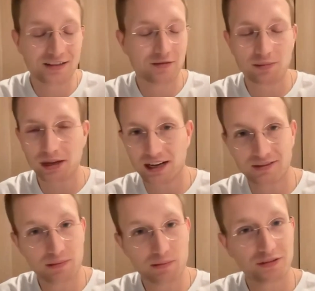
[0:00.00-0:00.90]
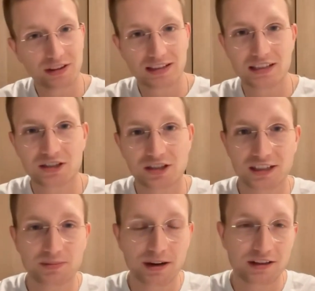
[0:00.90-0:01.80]
from a kind of improving the digital
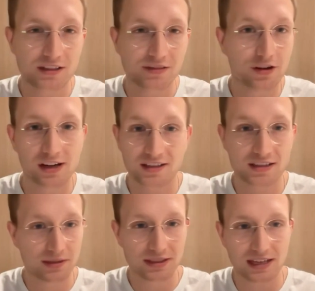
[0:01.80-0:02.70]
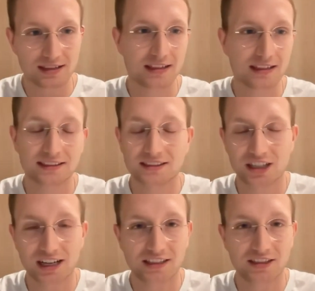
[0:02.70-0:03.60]
experience for our customers, as Elyse and
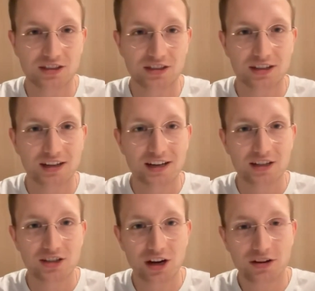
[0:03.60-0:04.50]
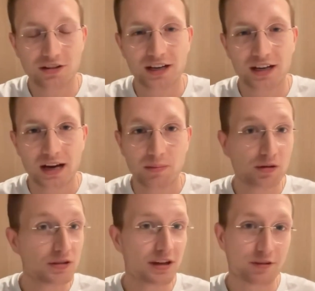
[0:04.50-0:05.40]
Jackie just showed, but
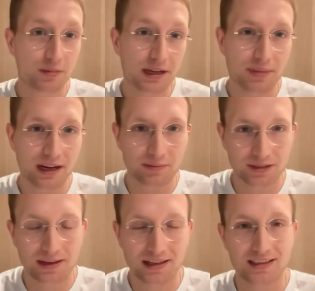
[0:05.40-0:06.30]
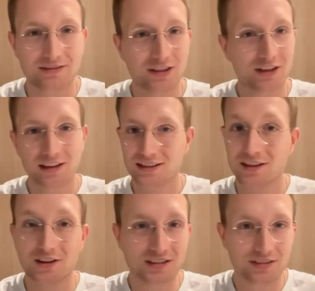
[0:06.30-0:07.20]
also from an impact perspective. You know, there's
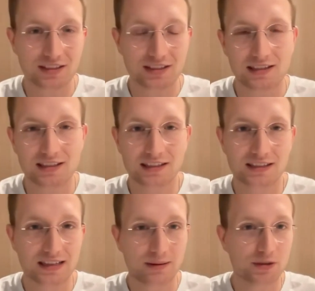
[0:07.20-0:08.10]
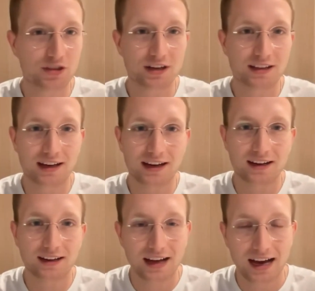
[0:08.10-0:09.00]
lots of statistics to demonstrate that
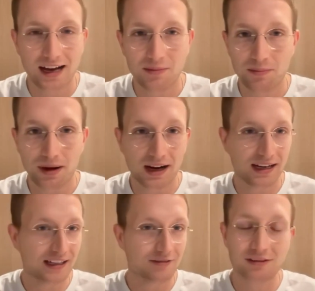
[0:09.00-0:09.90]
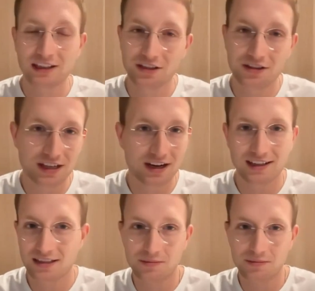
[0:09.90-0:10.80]
by reusing
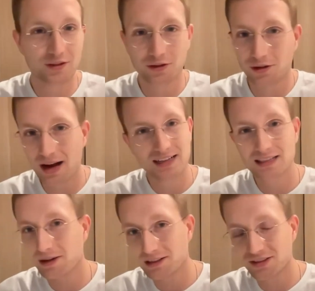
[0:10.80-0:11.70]
items for X amount of